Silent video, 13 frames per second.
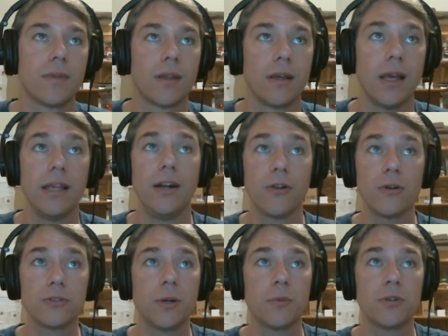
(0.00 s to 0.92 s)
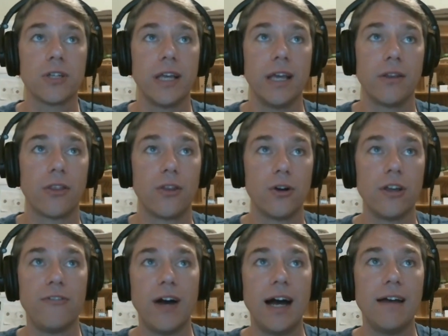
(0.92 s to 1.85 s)
Okay, hear those numbers again:
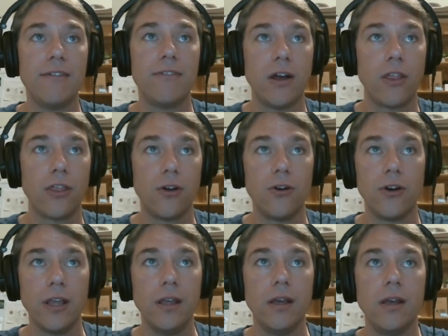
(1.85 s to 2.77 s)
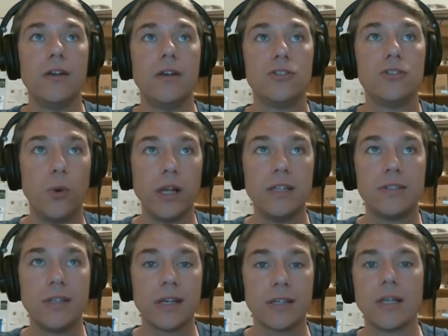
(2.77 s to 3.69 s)
35, 30,
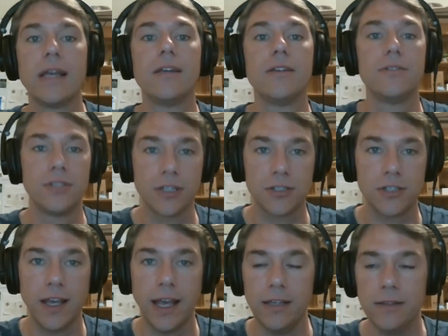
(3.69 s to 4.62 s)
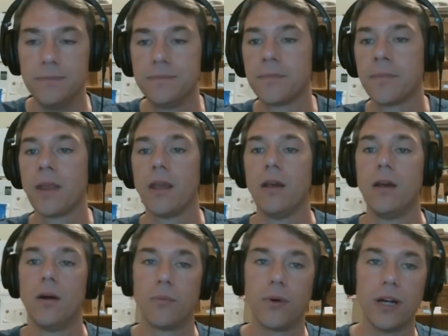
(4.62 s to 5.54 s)
26, 68.
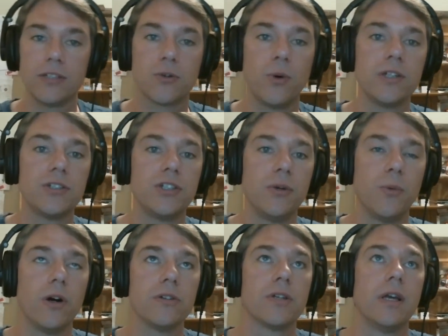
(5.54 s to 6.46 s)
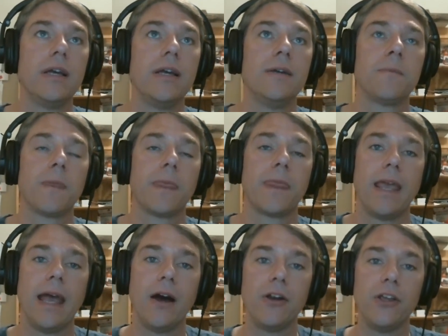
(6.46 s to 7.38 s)
Brett's question was,
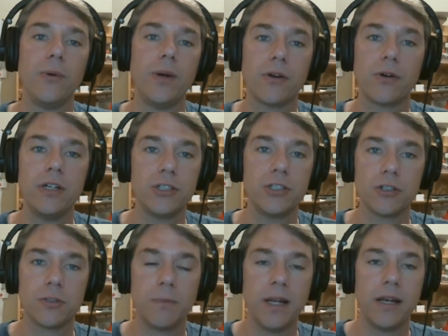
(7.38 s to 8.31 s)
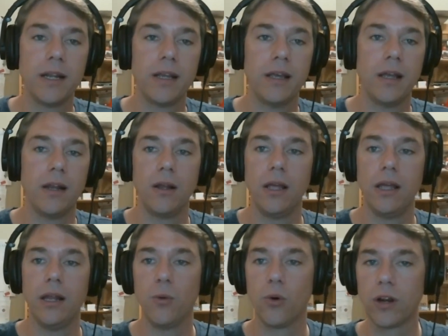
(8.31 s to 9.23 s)
how do you increase your spending
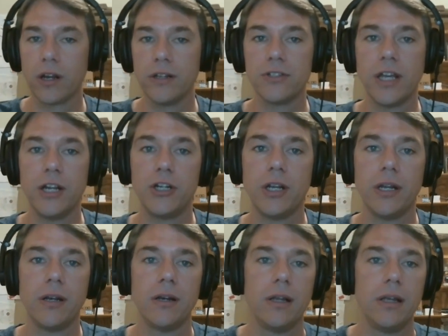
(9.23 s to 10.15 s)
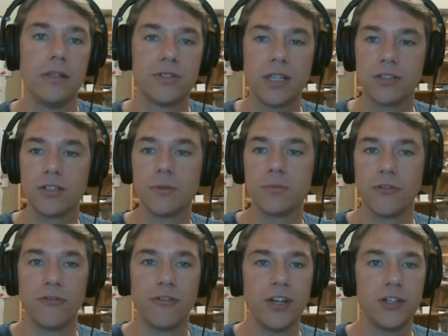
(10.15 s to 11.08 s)
in organization, systems,
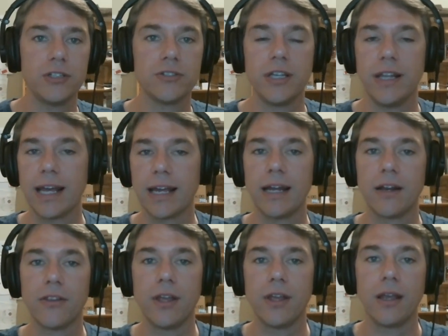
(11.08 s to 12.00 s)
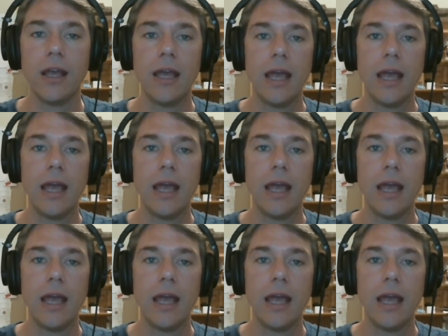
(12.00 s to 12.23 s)
efficiency, that kind of thing?